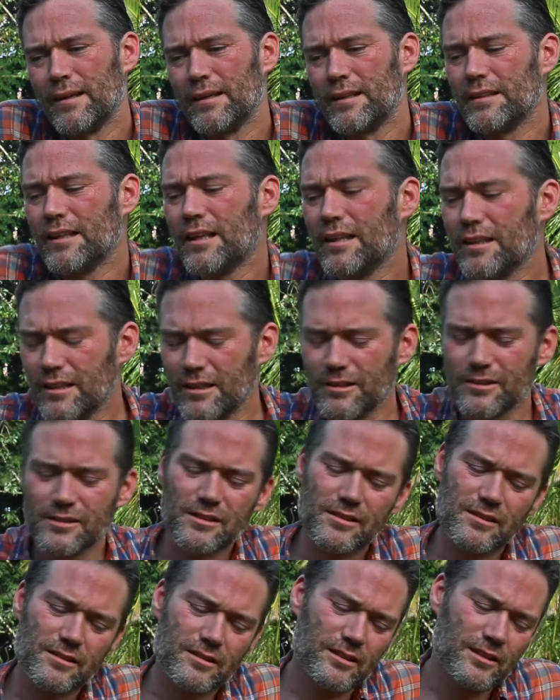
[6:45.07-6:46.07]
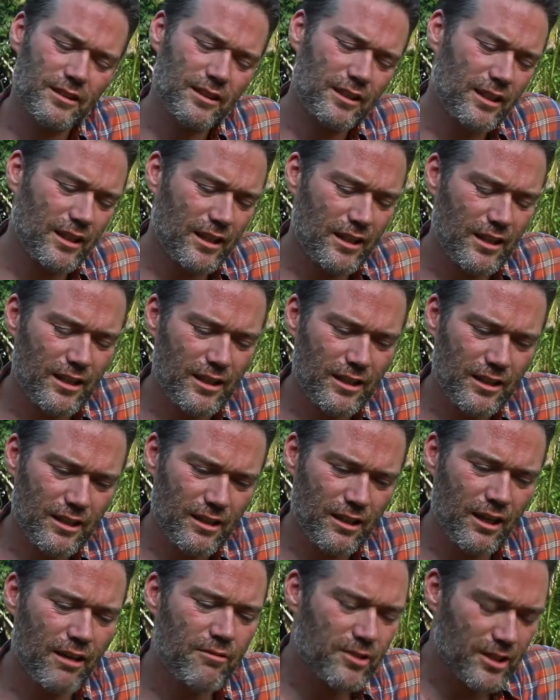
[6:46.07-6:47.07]
Yeah,
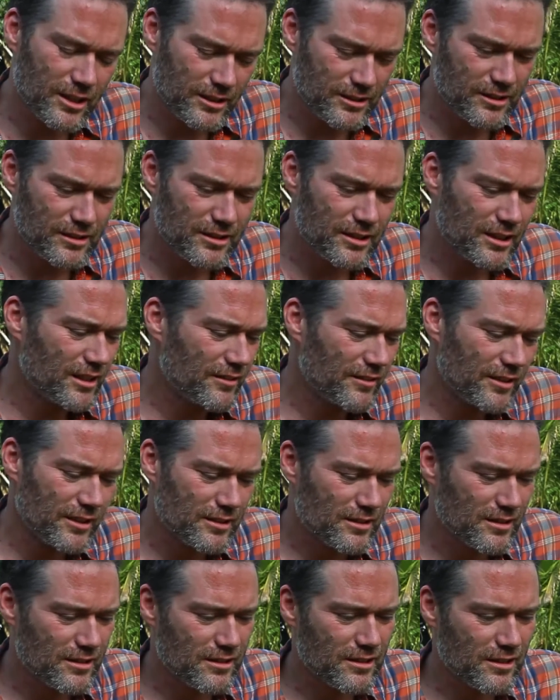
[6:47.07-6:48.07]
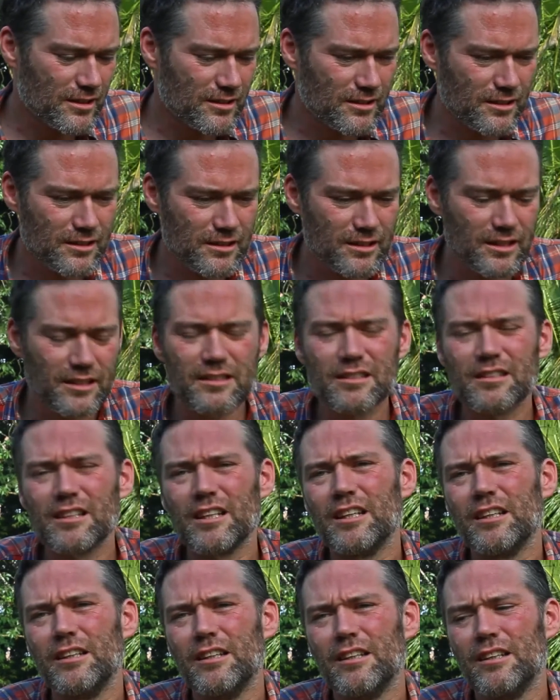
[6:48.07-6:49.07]
I've worked in TV since I was
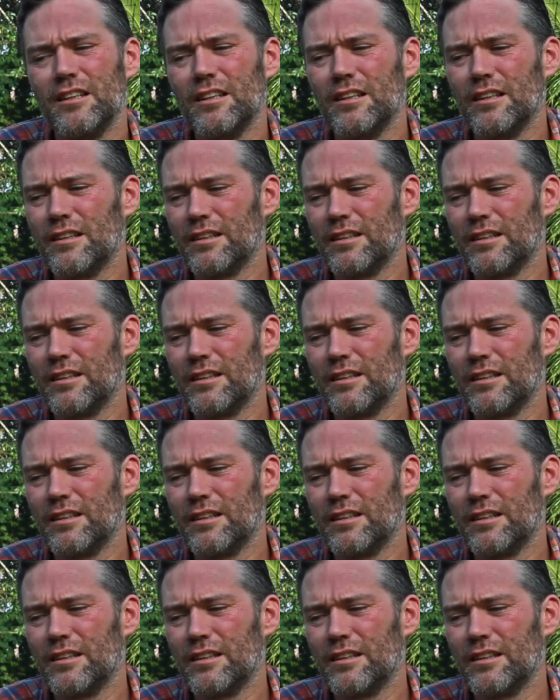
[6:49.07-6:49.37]
16, and